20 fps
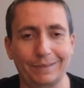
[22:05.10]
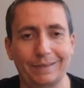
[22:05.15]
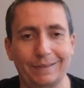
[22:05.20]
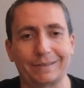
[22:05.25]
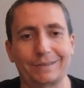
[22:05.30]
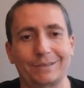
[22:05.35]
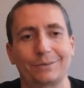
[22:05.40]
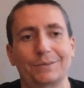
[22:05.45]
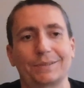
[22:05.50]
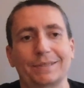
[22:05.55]

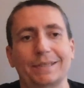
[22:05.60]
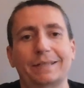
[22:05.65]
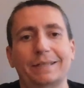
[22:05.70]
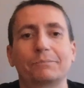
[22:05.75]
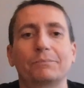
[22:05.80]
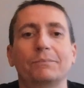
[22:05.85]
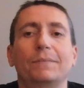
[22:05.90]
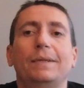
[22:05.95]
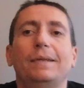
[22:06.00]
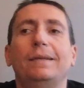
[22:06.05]
so it's
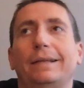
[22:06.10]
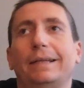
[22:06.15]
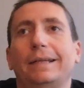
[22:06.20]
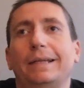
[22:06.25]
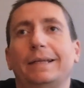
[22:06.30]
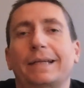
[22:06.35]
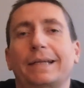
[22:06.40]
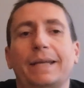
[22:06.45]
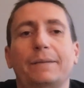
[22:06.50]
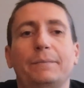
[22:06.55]
like,
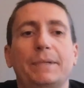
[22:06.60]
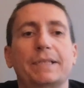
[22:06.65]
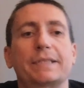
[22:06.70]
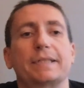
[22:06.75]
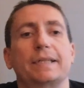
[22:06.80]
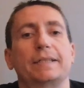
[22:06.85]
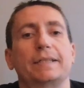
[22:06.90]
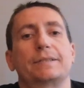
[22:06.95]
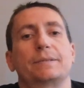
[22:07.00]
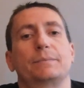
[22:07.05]
it kind of makes
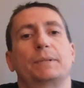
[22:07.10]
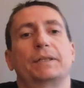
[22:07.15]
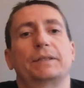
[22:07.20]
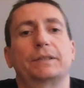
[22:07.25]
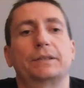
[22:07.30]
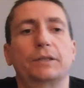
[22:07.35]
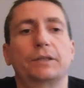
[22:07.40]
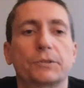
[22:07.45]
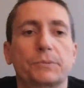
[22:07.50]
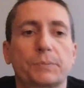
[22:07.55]
sense about
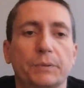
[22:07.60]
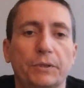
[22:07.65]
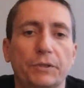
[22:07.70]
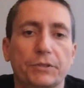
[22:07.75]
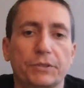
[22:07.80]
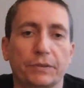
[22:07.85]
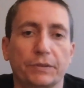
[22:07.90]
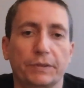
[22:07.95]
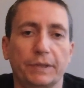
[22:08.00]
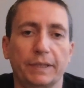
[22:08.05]
the ghost
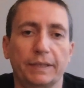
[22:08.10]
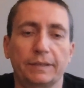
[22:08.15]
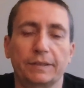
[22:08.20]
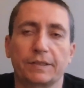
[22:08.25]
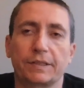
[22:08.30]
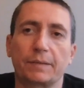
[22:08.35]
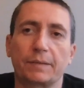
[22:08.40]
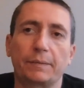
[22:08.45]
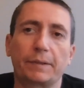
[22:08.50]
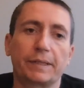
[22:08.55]
producer thing
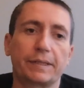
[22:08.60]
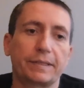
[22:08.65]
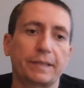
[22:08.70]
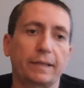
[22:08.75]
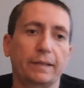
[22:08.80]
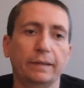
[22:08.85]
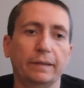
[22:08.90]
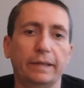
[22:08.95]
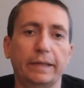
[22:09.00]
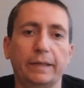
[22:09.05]
to some
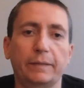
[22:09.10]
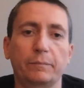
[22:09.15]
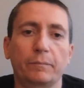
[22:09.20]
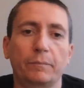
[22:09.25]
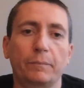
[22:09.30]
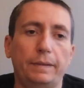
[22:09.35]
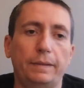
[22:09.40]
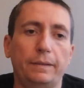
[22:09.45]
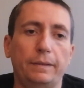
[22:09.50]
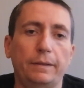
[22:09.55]
extent. Like,
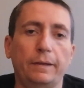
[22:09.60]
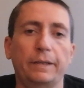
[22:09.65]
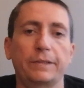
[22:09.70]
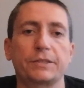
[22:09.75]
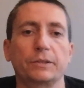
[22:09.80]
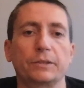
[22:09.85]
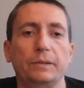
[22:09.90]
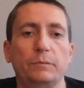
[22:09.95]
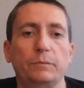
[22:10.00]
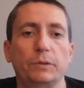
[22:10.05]
all right,
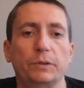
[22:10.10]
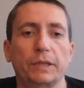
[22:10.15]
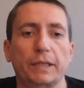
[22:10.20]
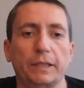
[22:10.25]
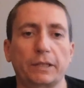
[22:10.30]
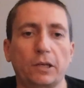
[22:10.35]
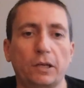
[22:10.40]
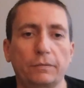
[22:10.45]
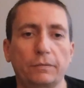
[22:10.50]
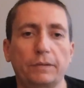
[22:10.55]
so even with
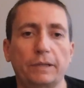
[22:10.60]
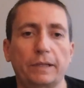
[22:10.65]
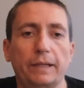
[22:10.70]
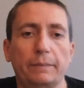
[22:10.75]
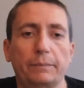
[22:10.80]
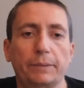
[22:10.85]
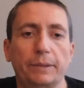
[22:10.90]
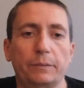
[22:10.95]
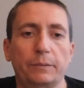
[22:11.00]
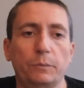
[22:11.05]
like Golf
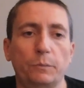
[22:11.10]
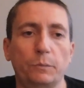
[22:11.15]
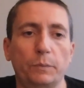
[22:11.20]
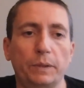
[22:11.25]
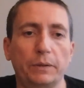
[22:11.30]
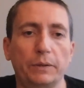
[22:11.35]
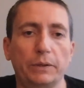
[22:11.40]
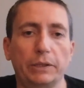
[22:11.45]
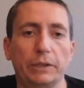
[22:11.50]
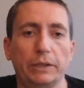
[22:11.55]
Club, like when
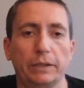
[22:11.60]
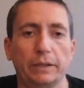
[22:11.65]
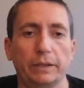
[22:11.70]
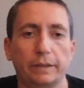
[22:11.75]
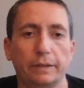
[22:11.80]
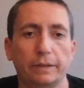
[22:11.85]
we were